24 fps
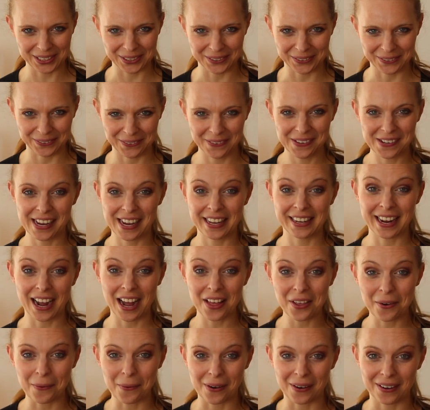you? In
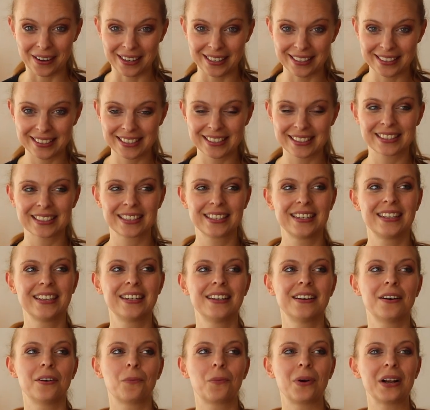other words,
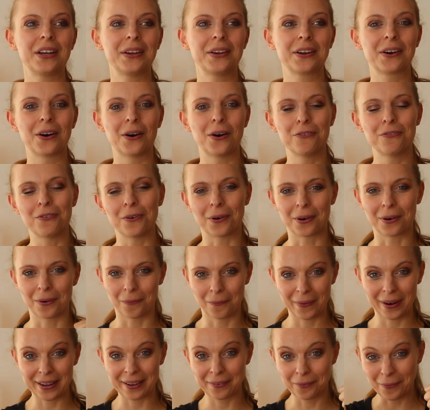will you go for
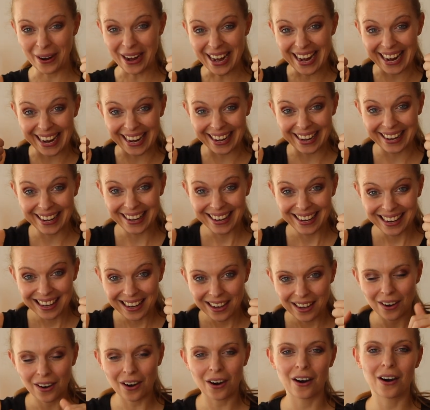win-win
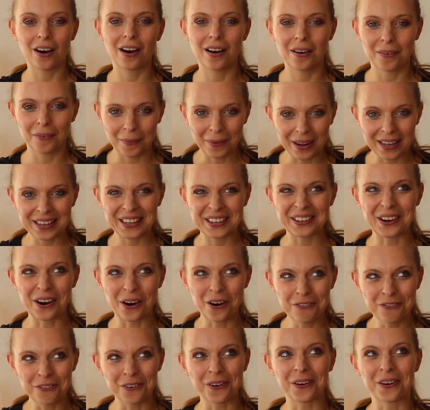or will you
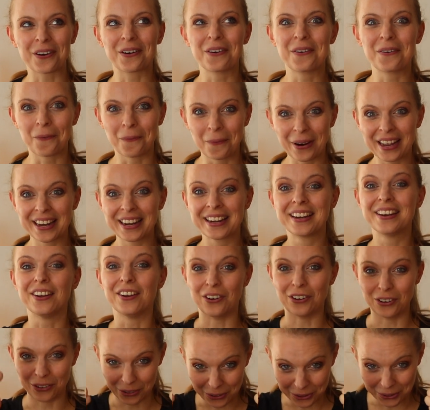go for
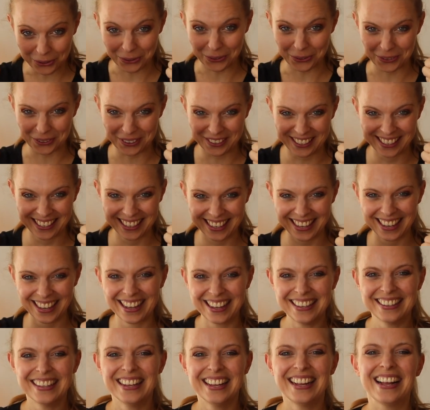win-lose?
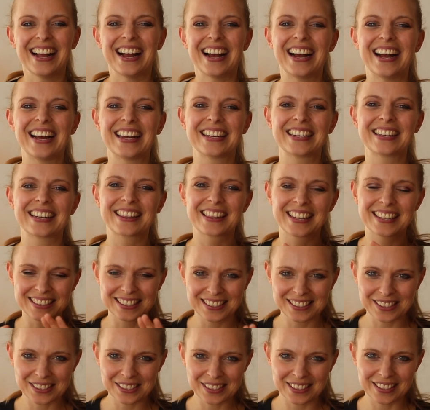And this
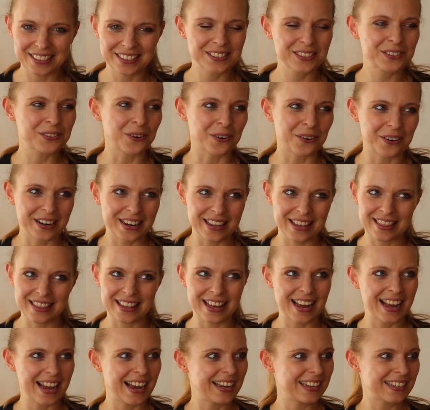is a story
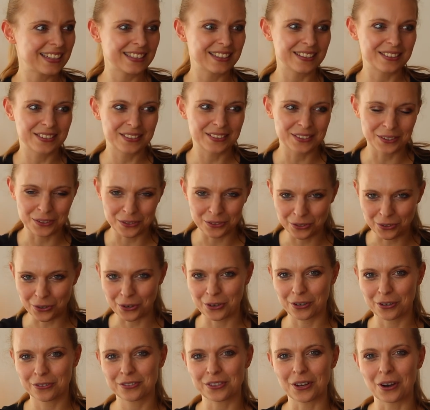that
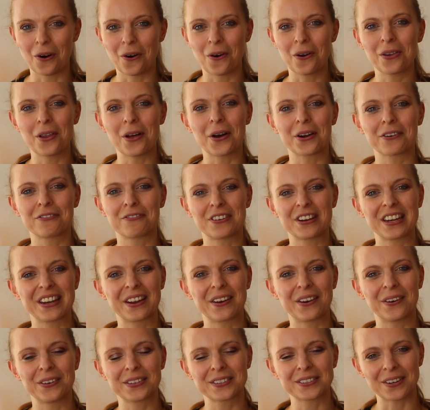deserves a whole lot of
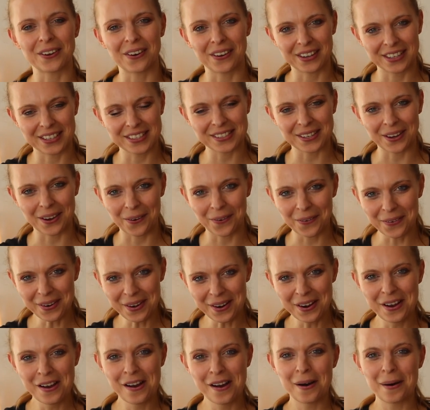videos on its own,
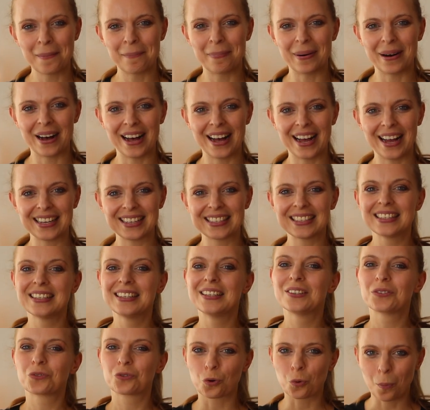but
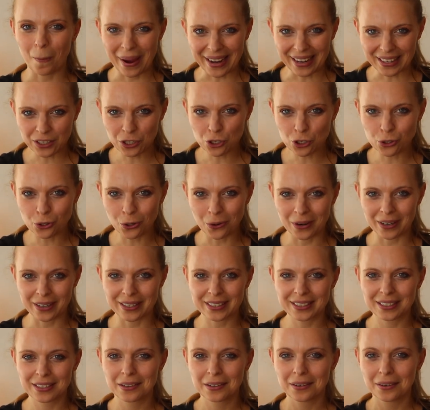to make it short,